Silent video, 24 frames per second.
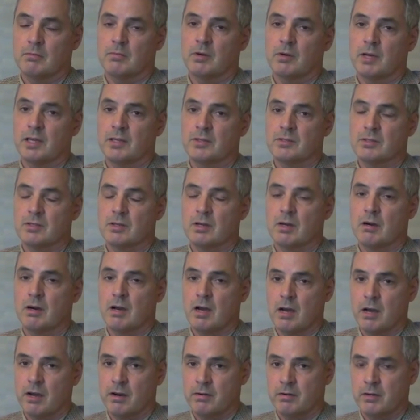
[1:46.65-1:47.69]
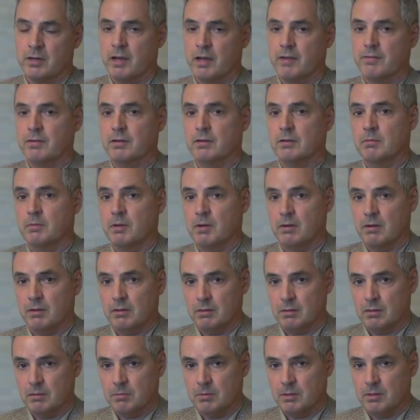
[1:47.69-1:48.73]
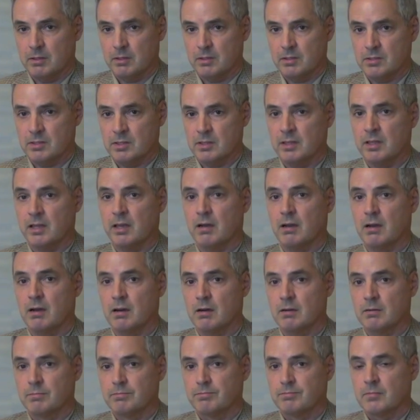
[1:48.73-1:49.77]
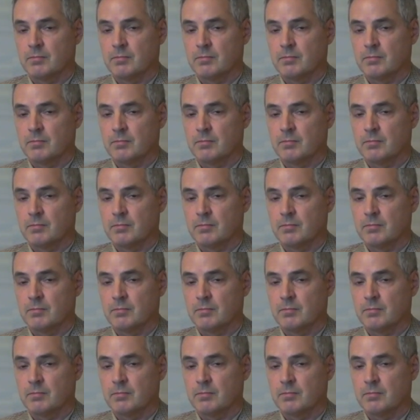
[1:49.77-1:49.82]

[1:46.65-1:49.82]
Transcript: rates are higher in African American communities than they are